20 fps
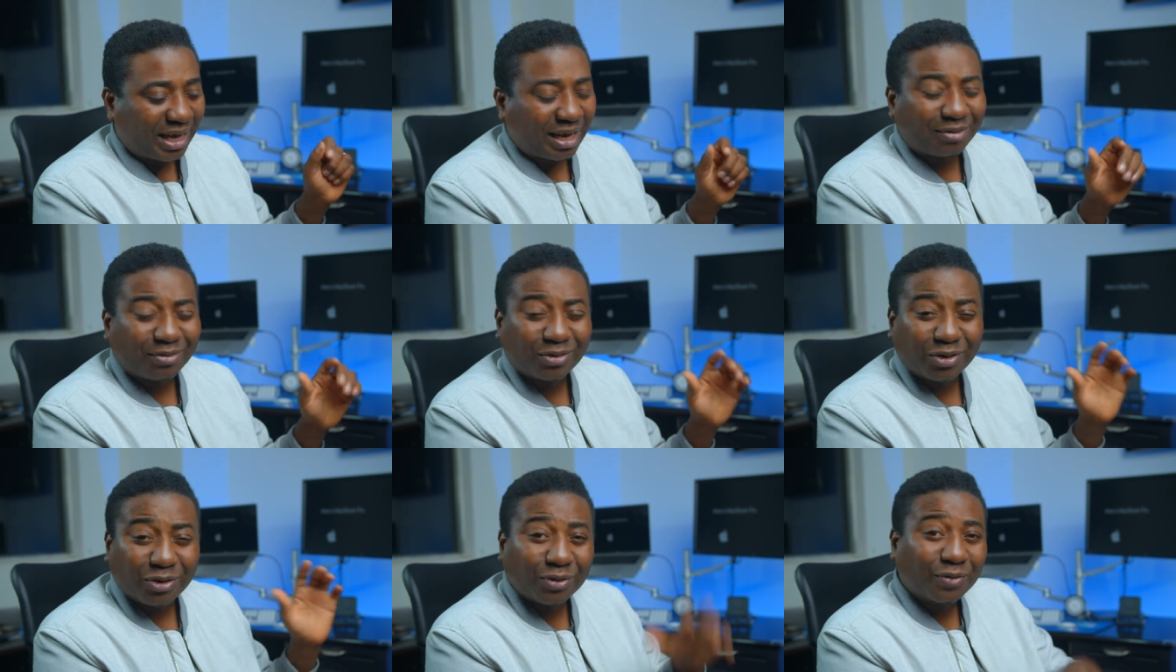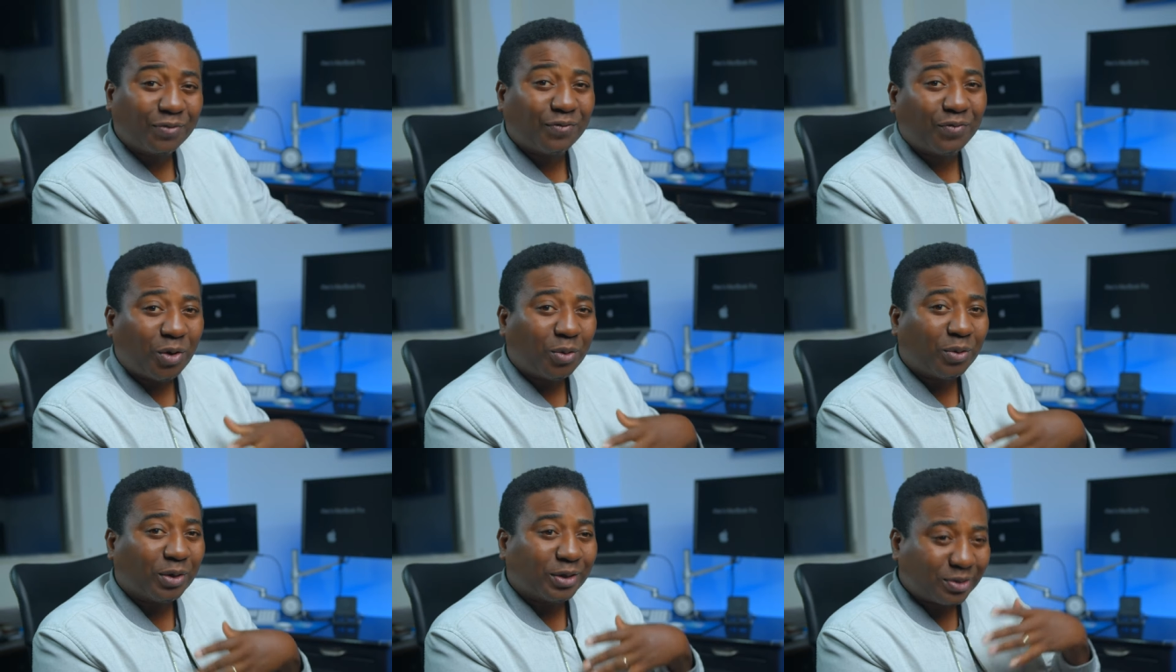that I will look
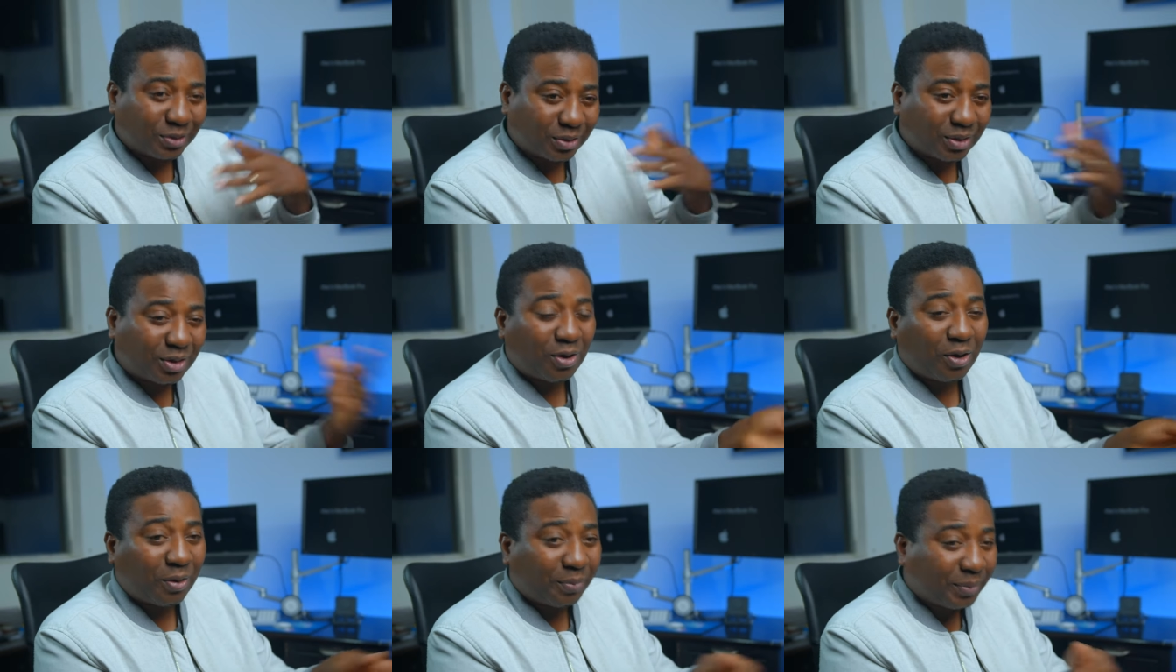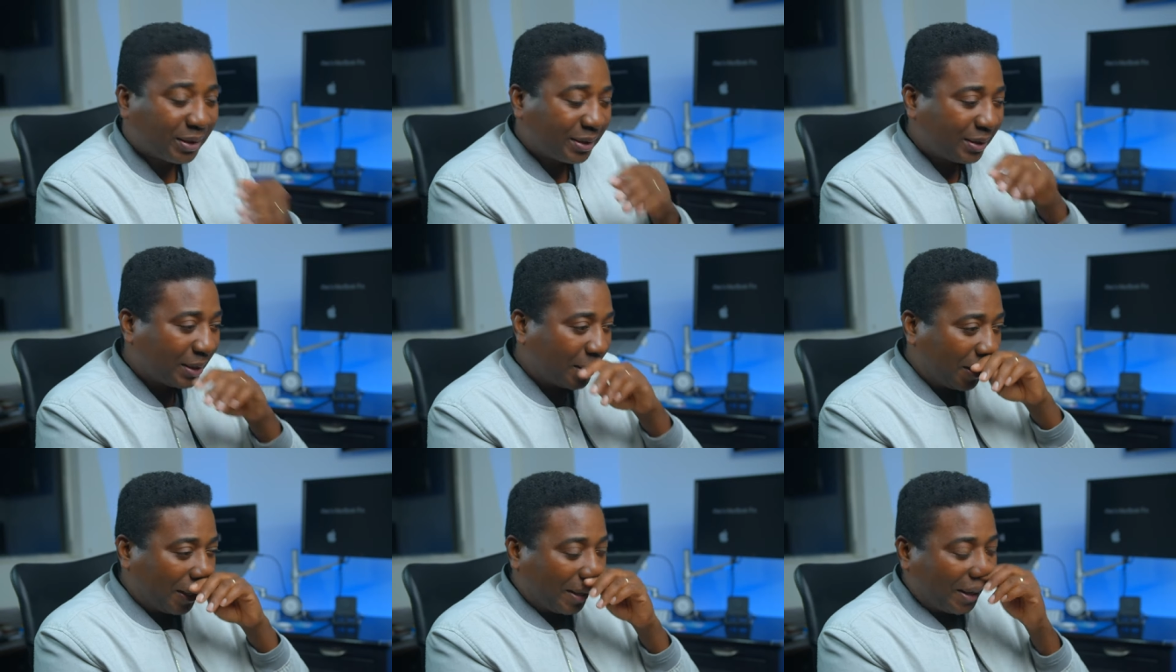forward to
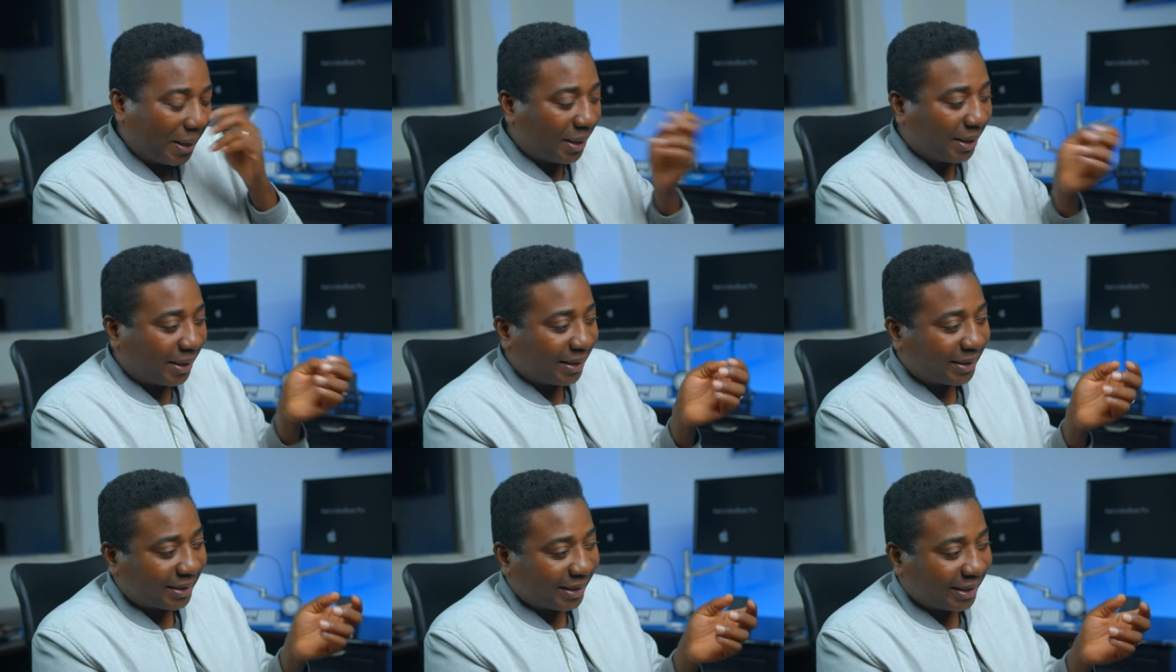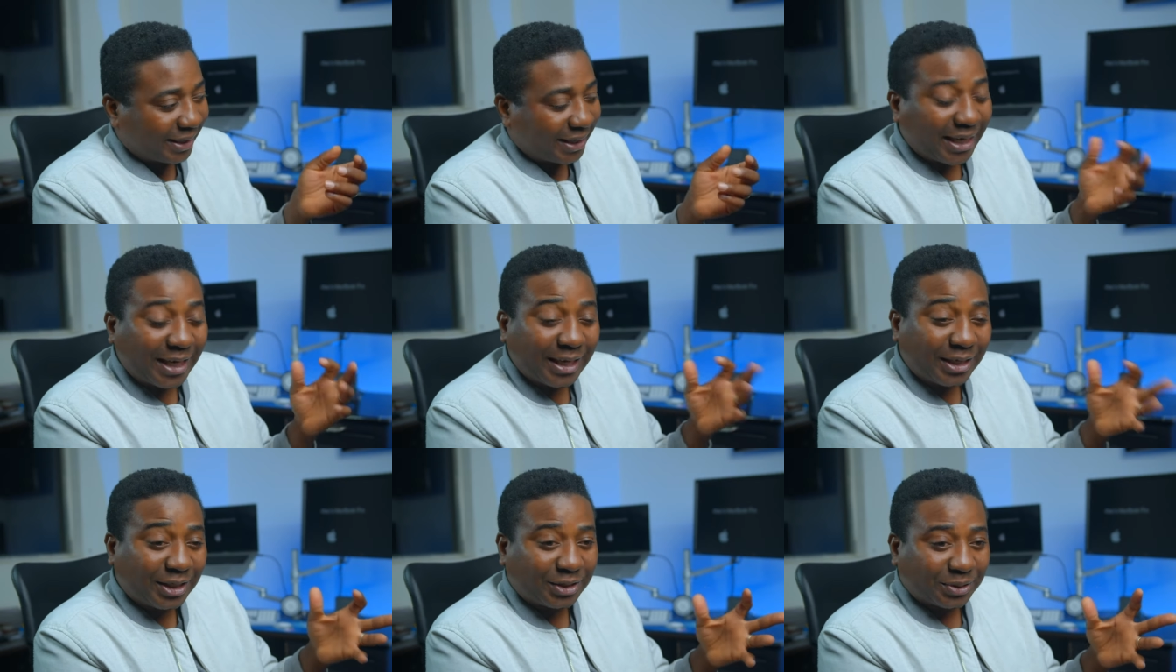coming in,
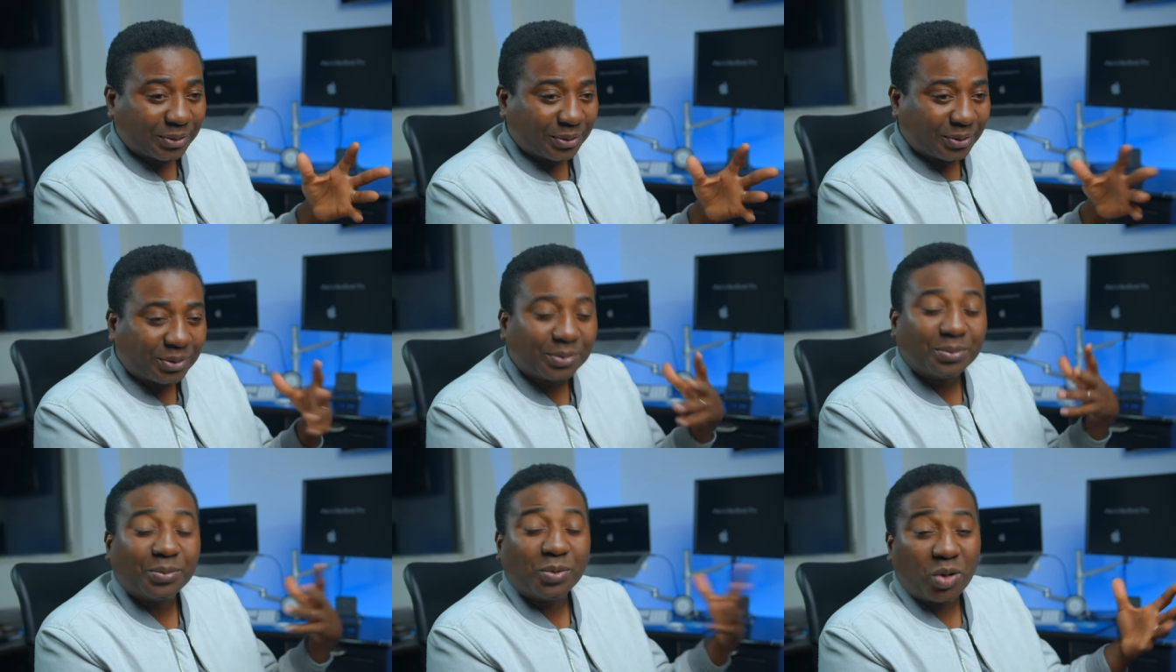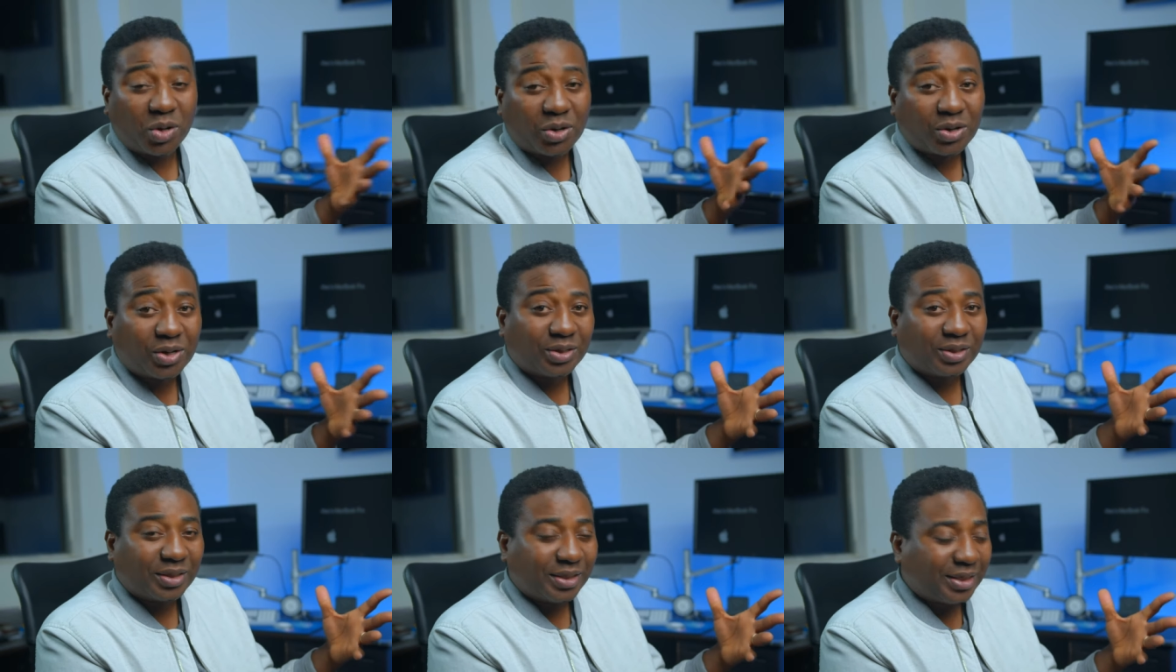into to
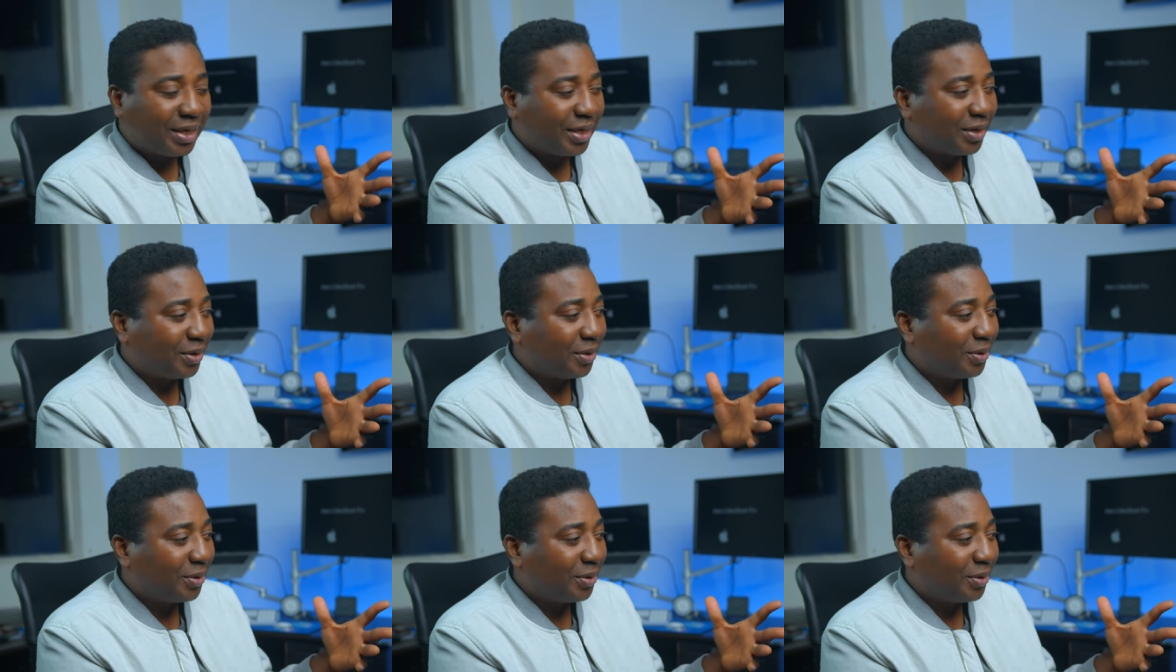work you